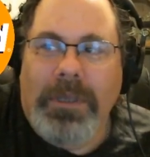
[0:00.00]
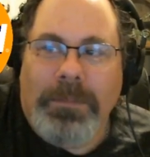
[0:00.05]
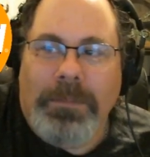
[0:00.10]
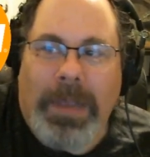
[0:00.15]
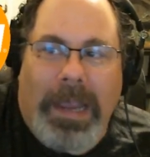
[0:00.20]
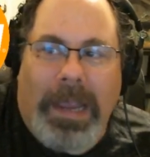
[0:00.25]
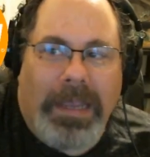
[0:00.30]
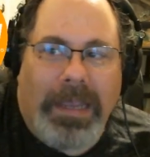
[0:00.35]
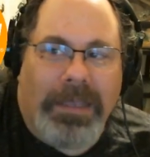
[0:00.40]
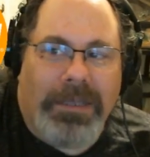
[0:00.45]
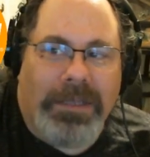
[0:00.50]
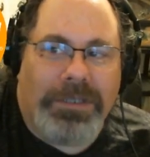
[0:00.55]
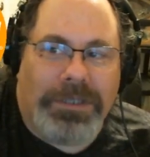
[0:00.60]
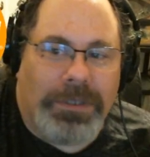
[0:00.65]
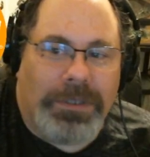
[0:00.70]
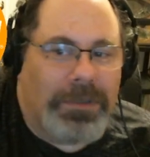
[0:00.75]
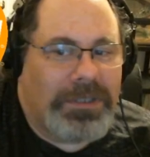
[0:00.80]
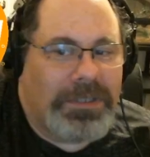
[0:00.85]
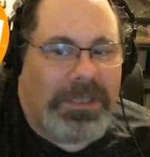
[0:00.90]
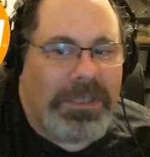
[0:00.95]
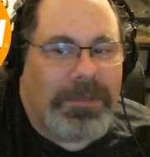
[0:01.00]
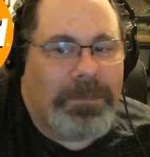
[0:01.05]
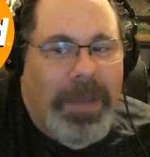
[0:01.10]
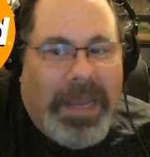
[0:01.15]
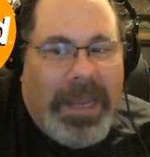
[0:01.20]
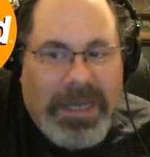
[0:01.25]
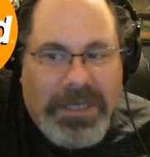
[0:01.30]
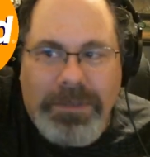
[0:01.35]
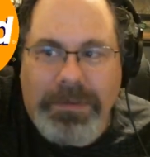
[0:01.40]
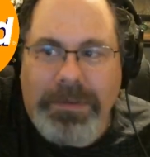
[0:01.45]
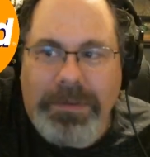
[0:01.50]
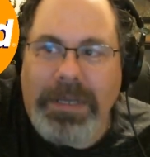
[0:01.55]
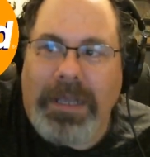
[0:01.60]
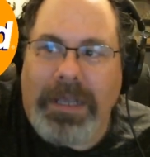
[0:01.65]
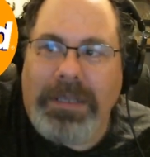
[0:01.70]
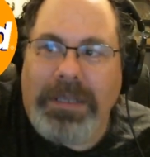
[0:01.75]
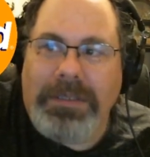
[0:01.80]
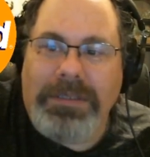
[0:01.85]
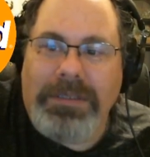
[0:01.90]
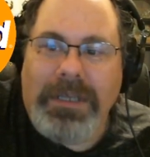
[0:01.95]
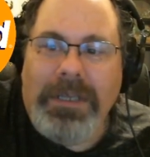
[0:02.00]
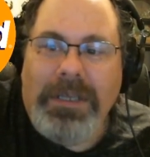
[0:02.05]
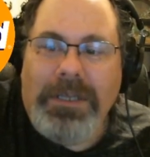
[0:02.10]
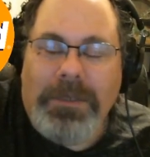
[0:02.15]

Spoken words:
Paying certain Patreons,